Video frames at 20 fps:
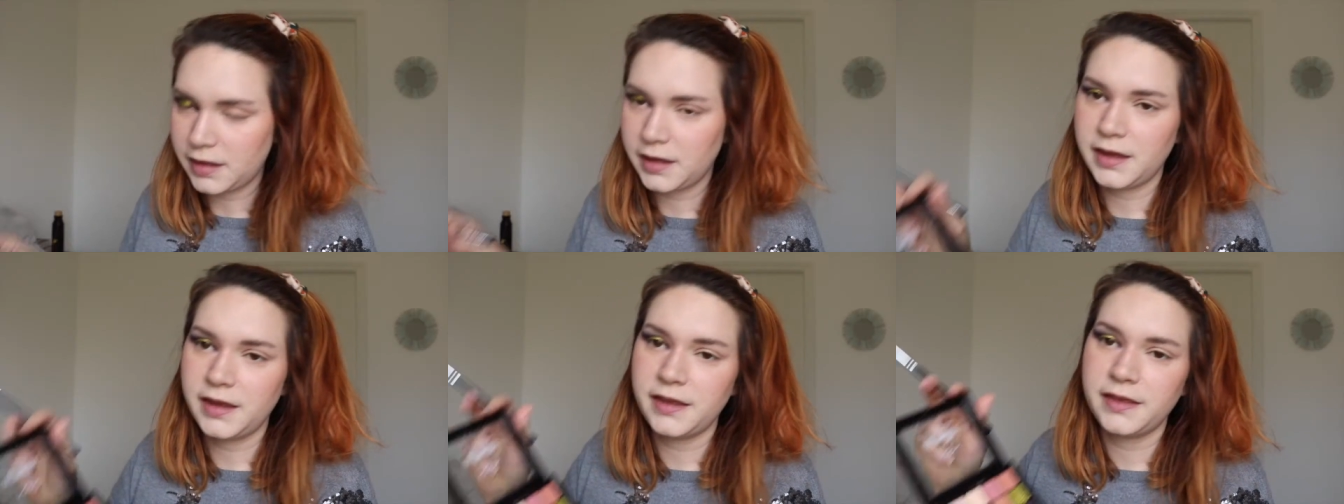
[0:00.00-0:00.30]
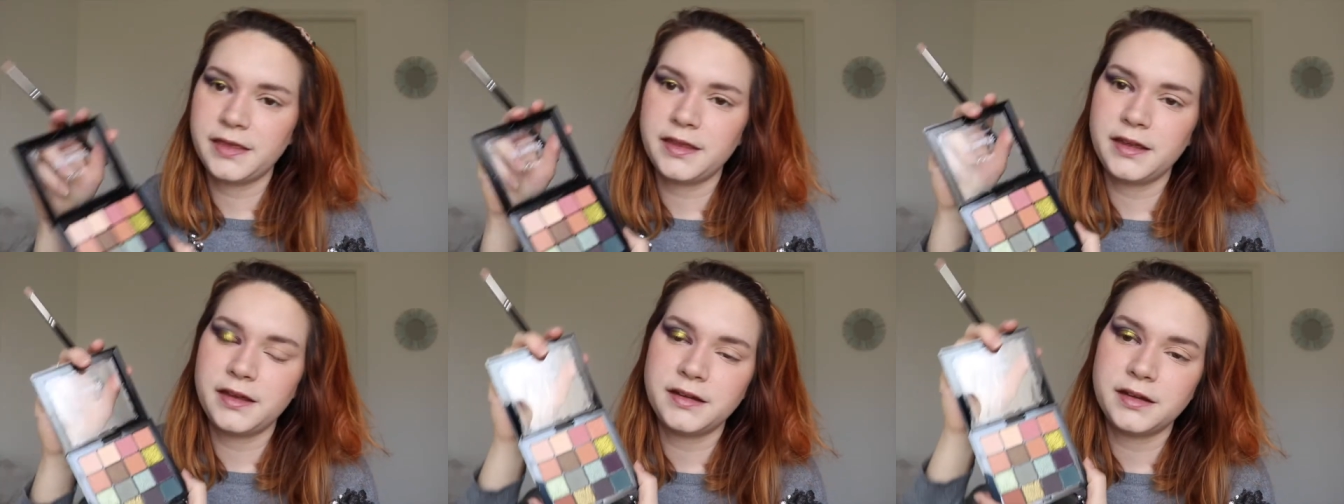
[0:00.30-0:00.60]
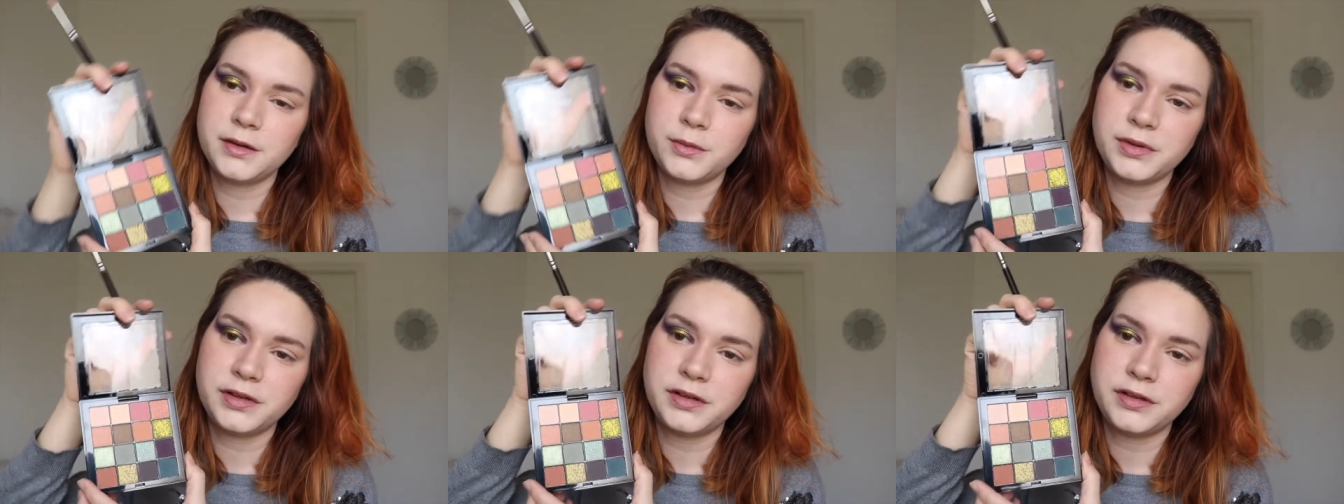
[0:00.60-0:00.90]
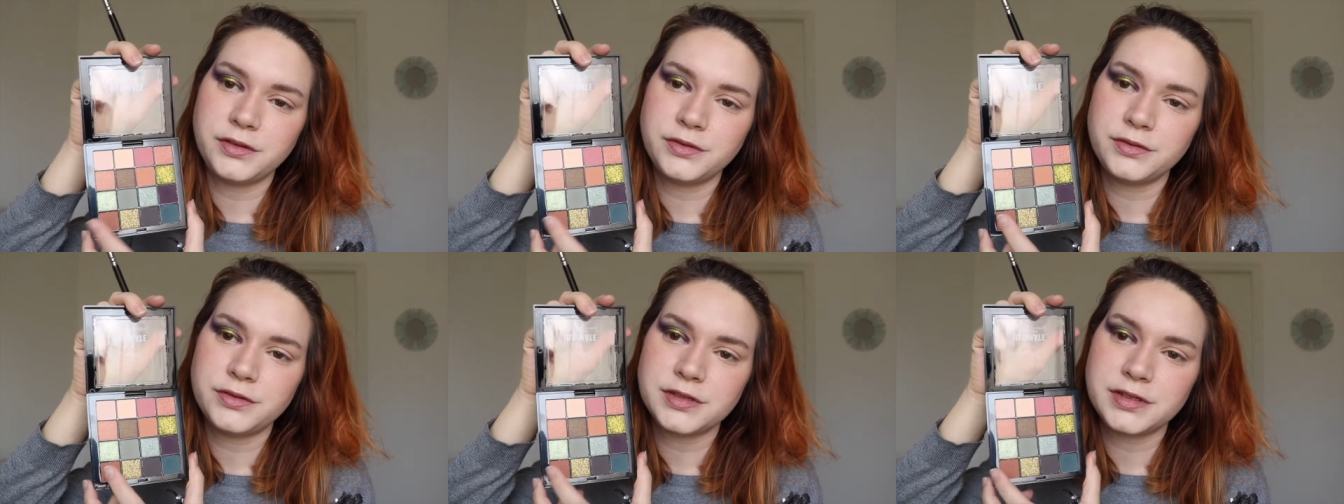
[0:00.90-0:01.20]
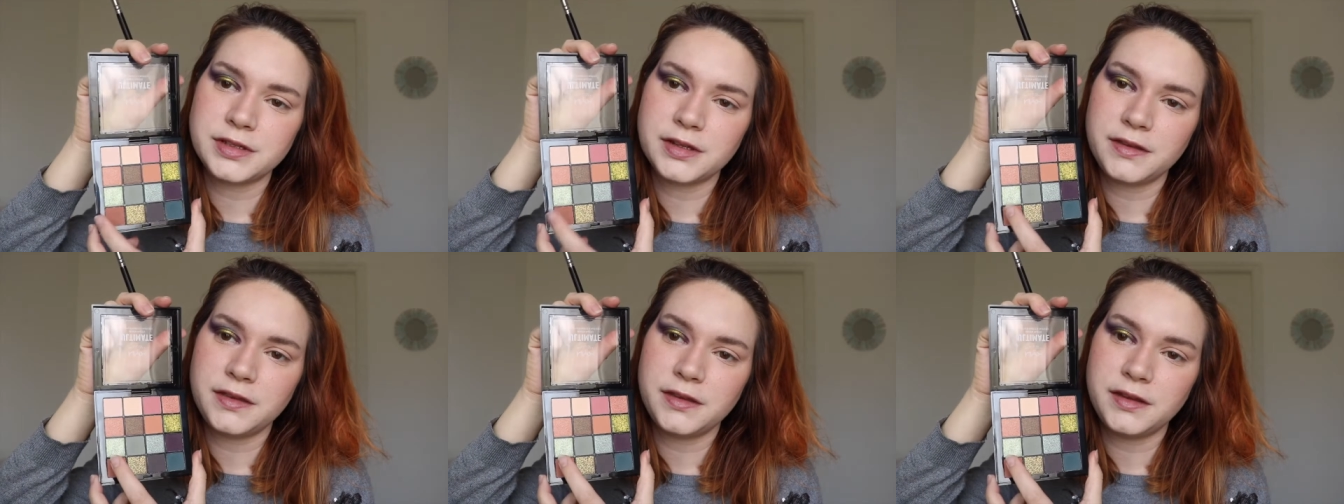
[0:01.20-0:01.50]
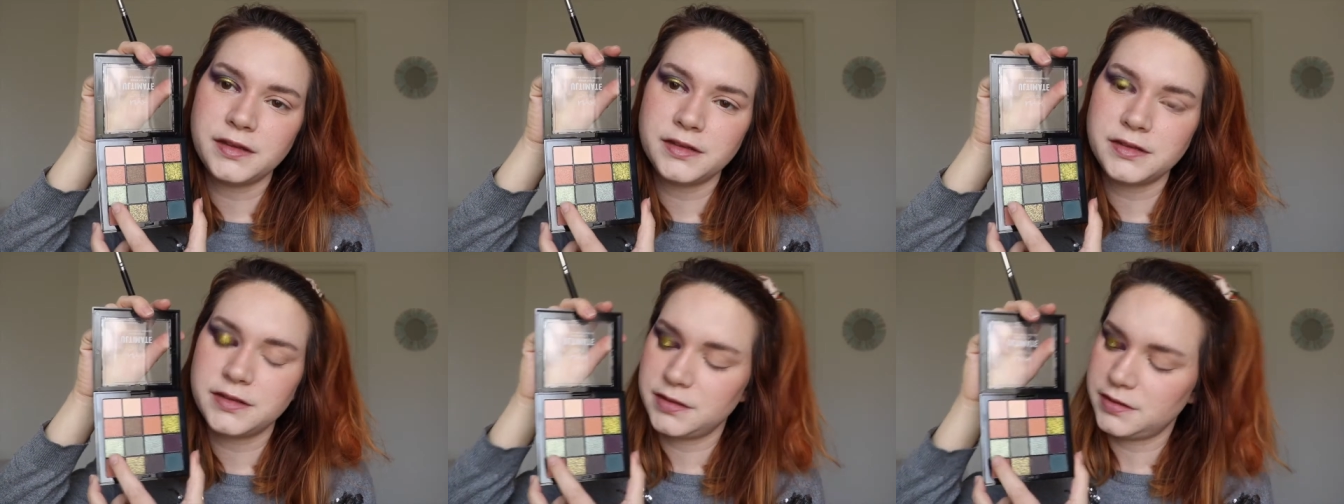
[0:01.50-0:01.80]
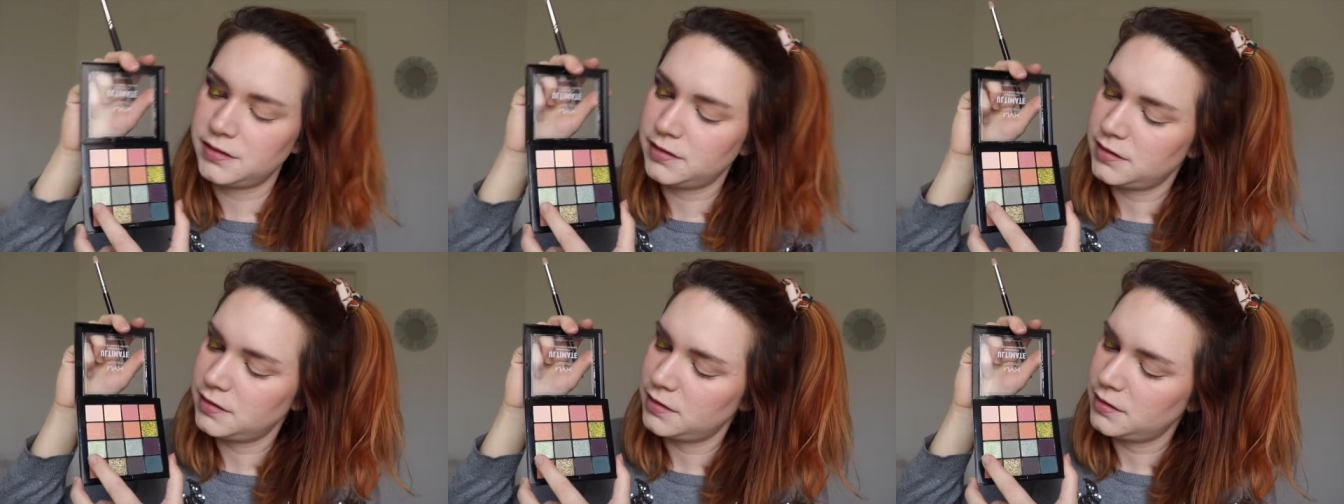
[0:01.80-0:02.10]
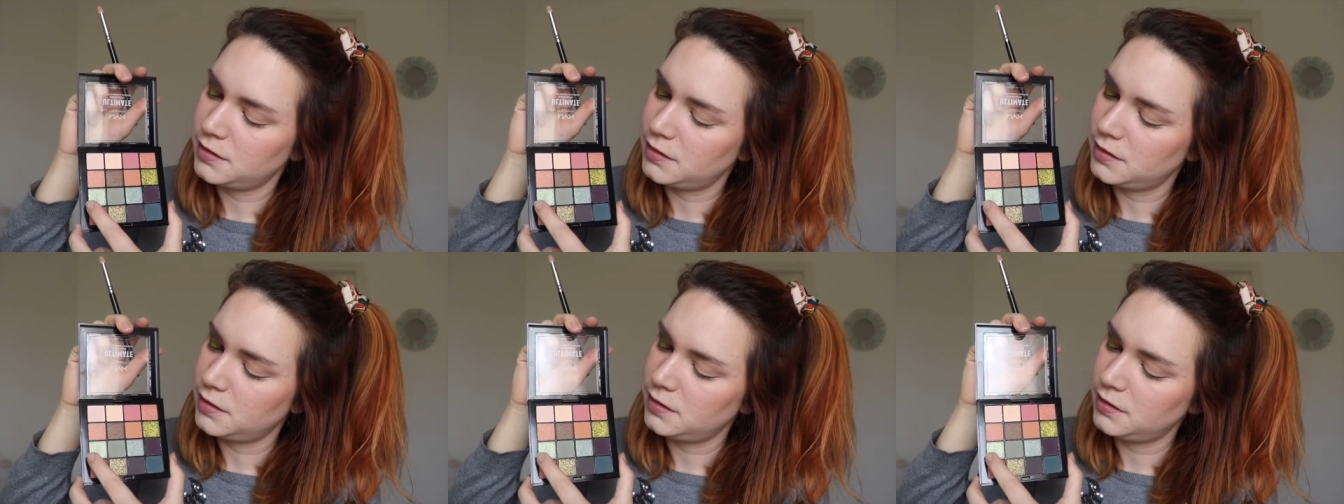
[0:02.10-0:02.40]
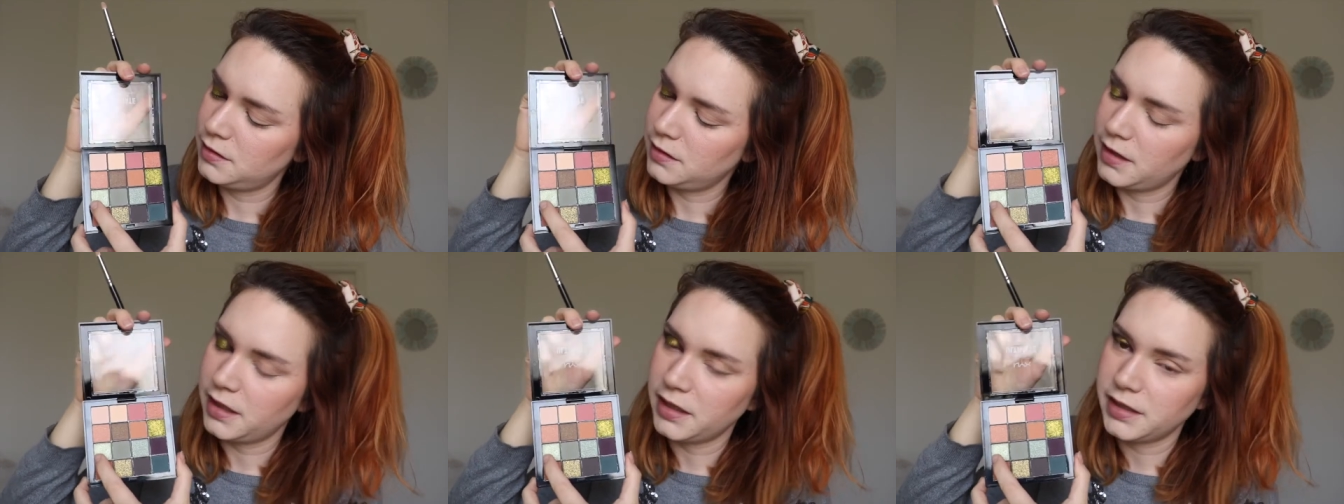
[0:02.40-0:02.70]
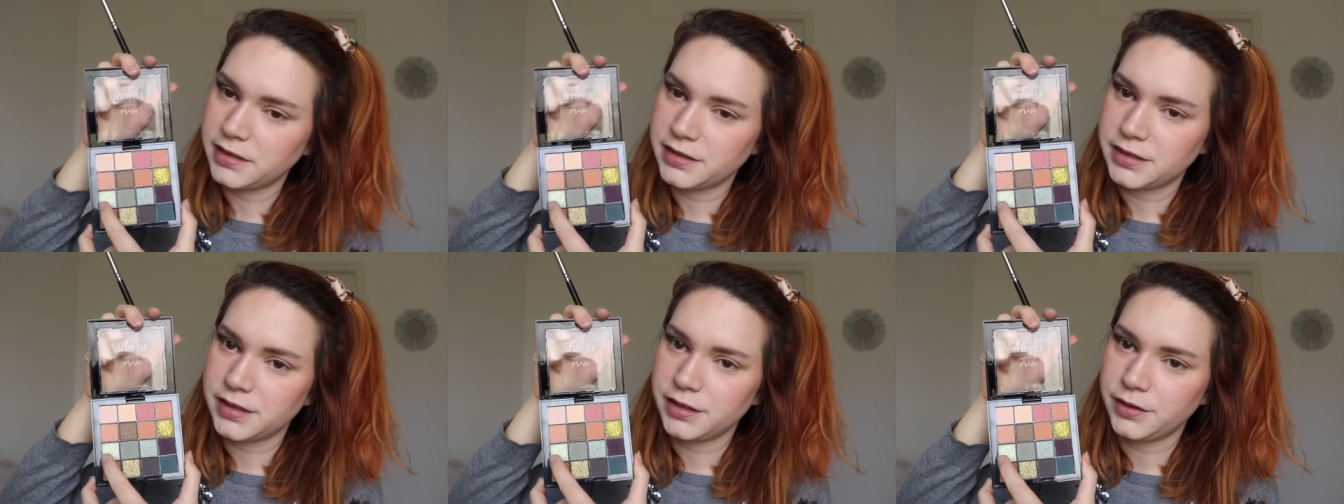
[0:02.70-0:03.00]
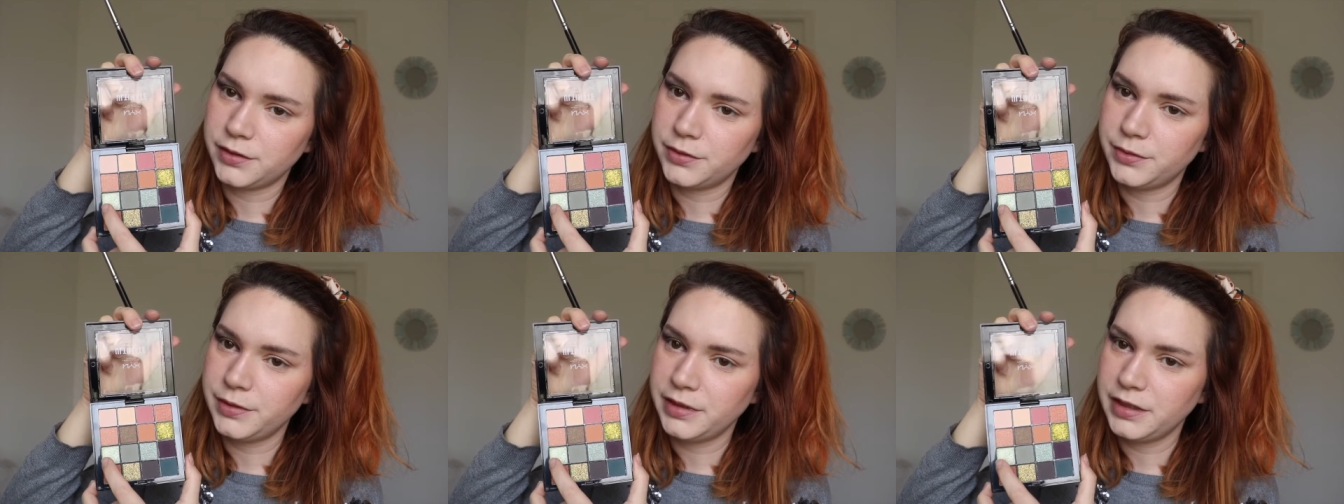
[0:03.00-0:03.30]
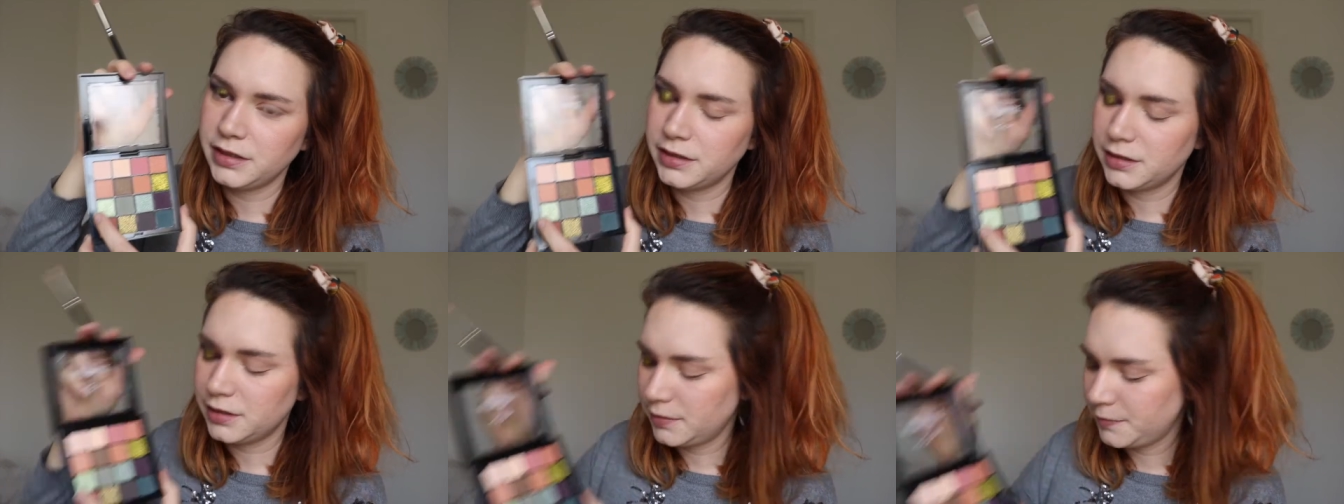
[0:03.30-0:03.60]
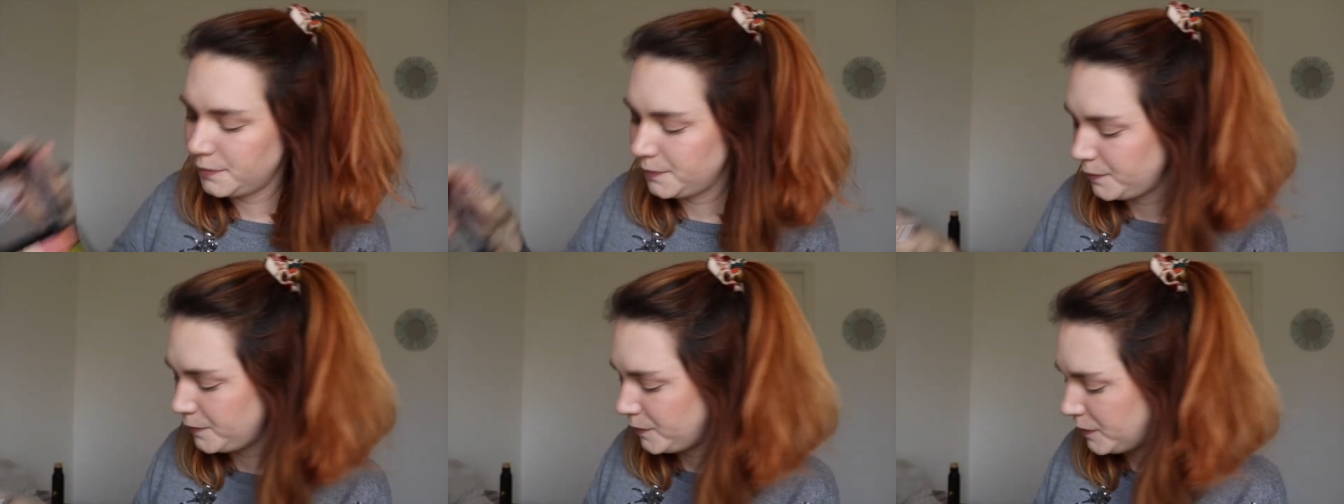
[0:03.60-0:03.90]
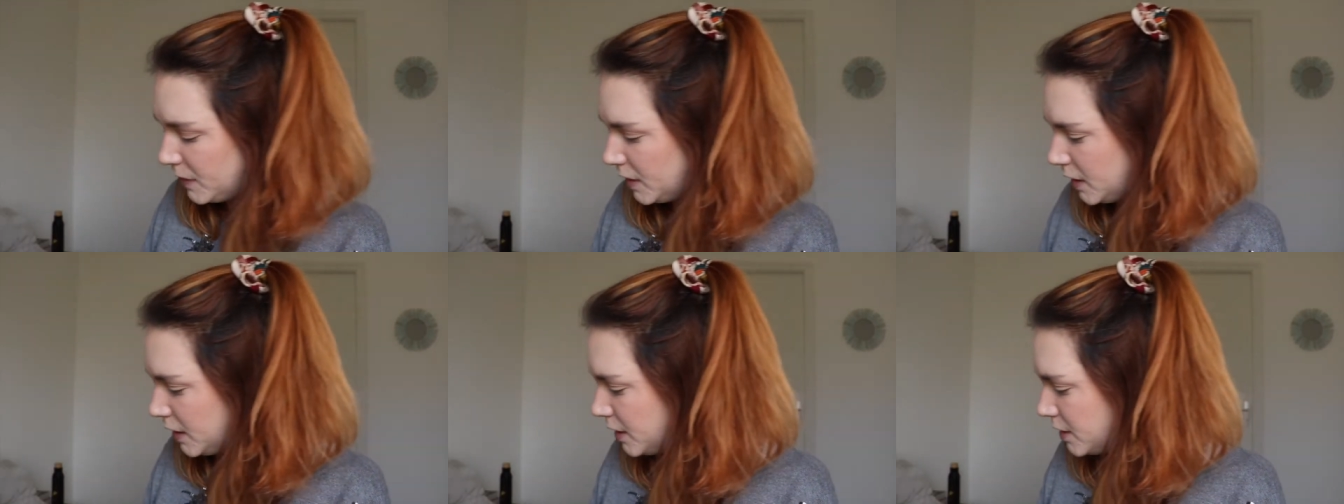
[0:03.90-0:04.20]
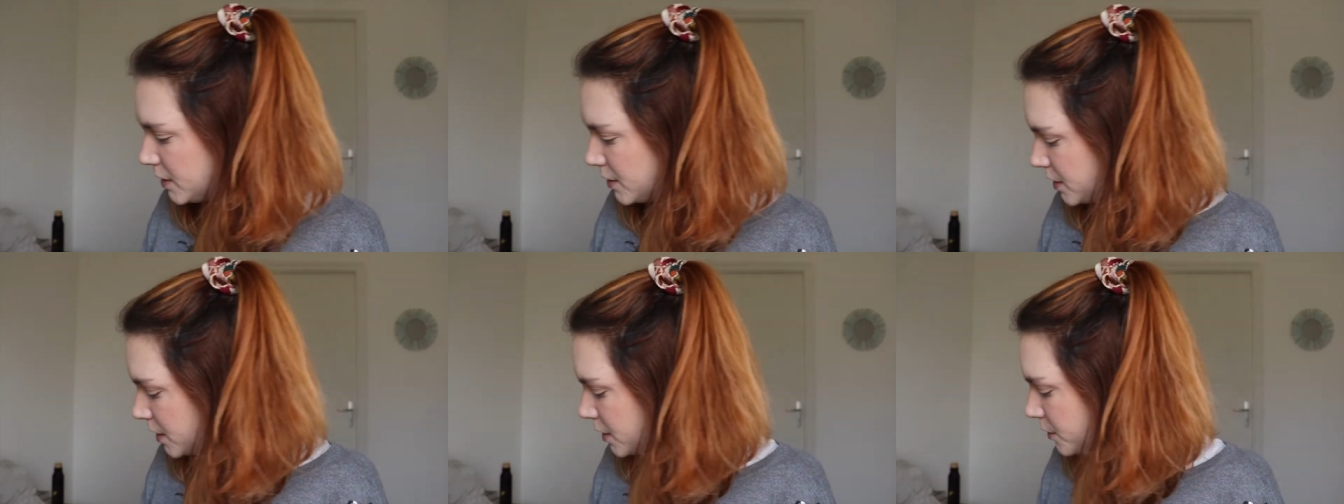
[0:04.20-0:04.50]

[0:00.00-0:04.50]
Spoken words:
And then I will use this light green, and I